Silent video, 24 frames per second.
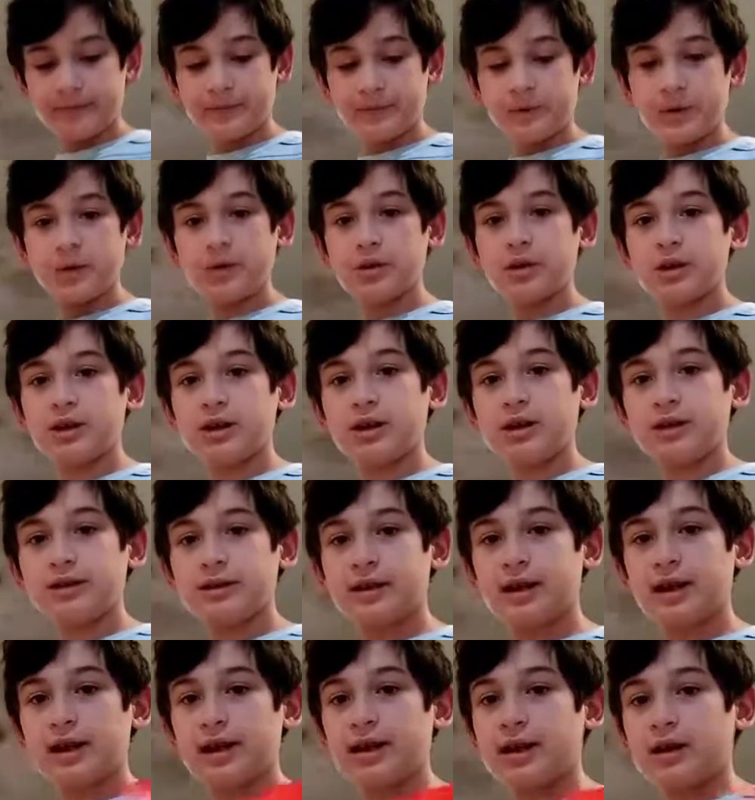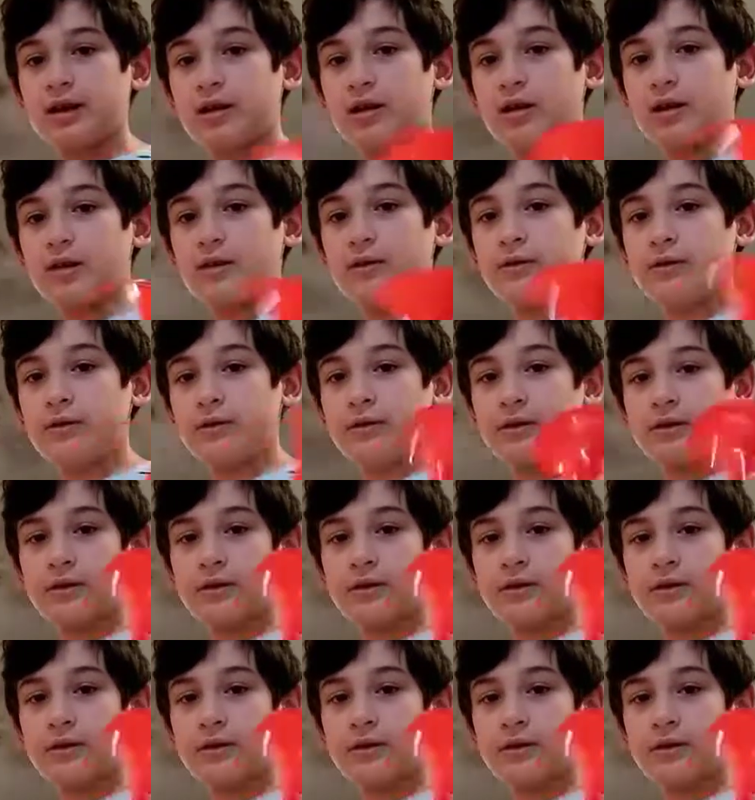You could take it off.